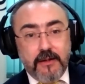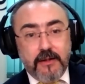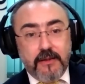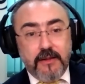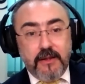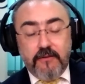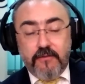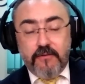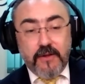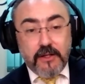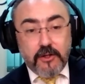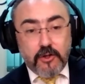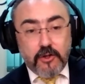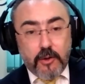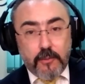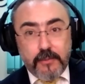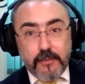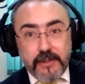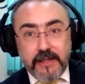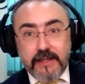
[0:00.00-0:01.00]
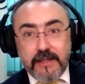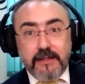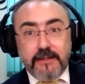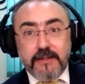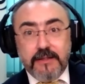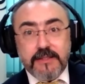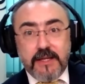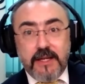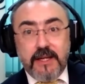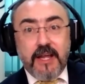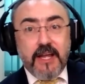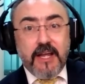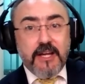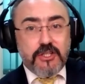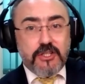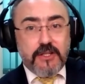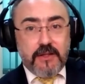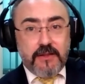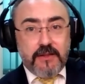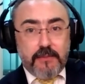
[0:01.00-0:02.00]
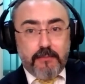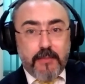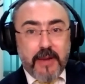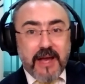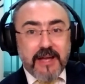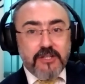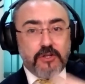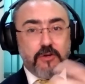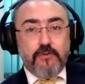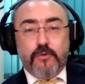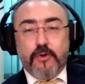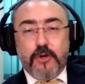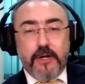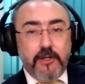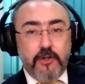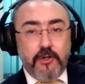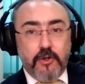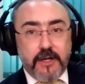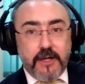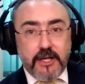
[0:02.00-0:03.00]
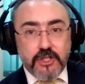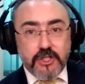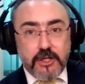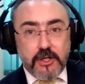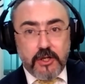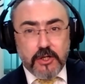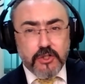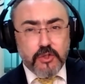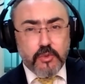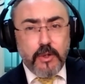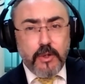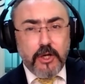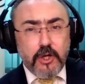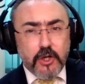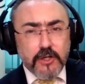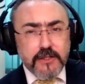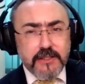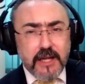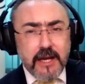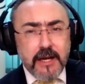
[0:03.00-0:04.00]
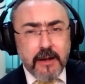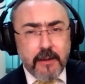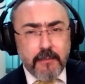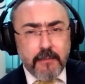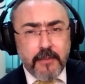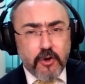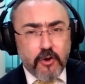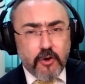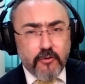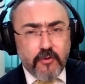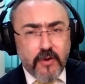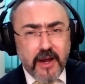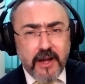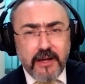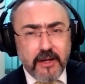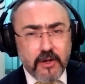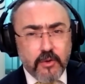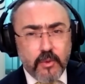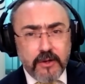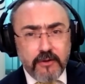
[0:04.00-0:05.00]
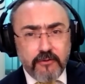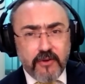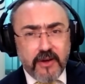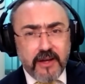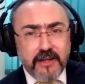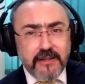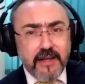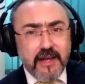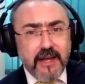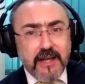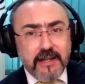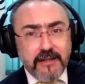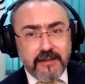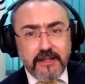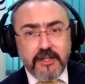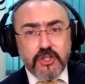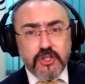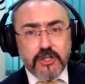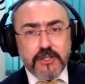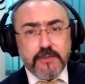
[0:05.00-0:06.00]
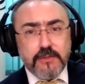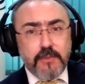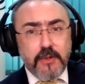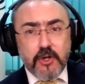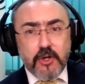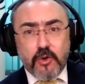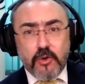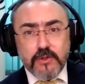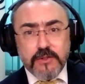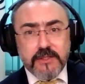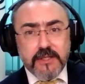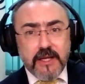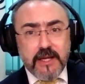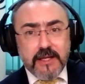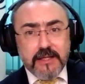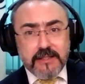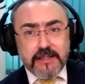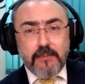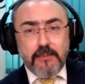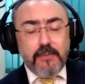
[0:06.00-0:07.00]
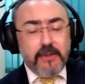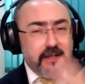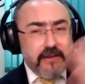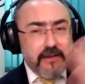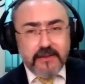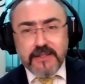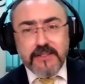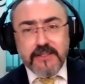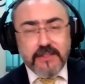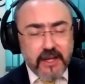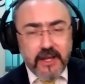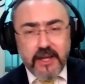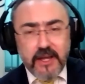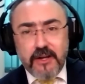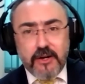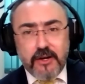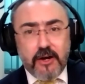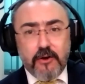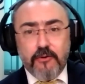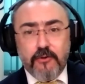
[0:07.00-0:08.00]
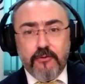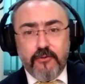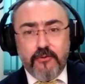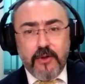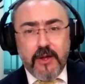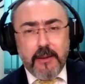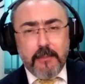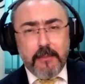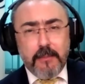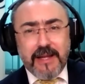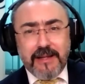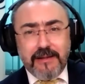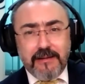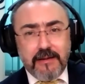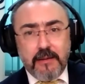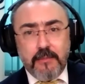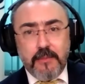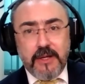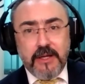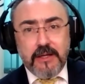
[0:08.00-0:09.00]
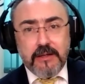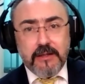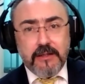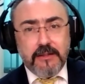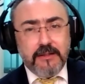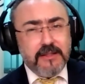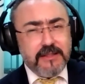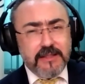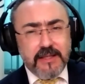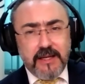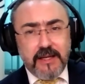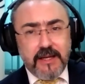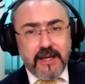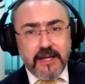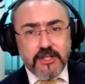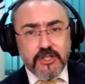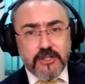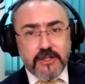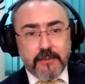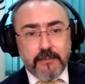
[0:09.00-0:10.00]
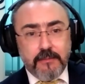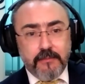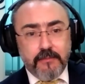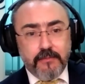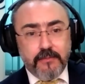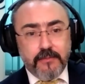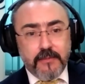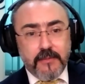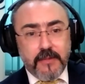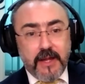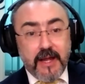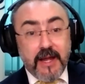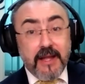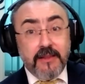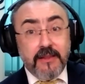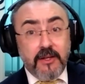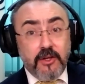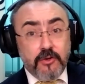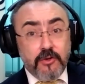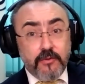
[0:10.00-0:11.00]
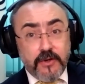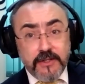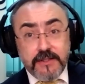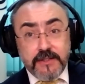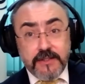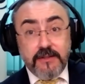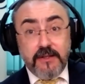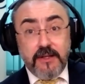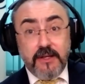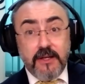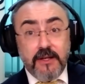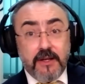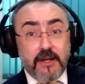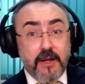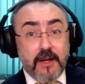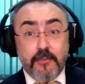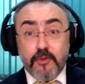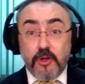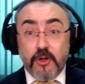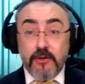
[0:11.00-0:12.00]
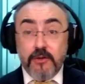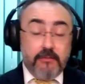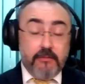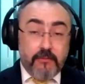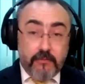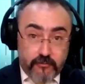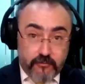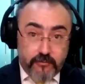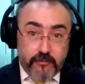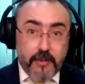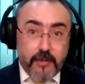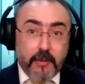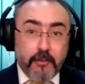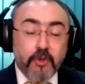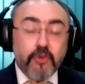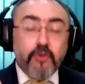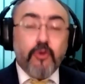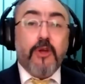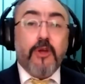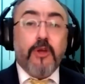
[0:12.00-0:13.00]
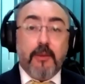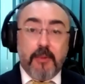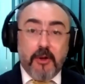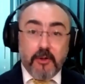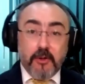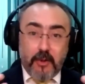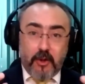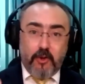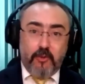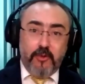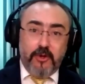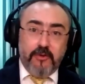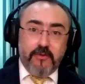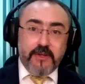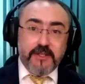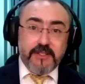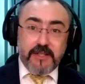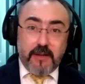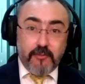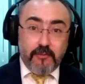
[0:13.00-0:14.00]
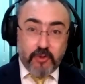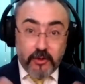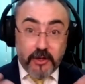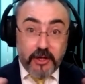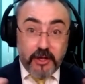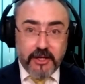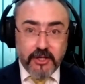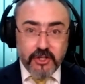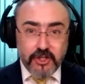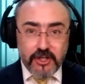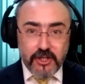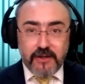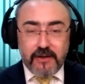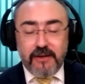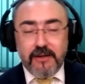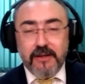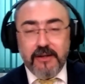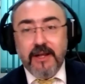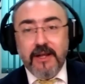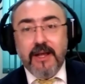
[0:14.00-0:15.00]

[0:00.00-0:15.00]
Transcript: They feel completely disengaged. Their passion for education lost. We lost a number of highly qualified teachers because simply this era of pandemic disengaged them. And the university kept on, I'm not talking about my home university, I'm talking in general.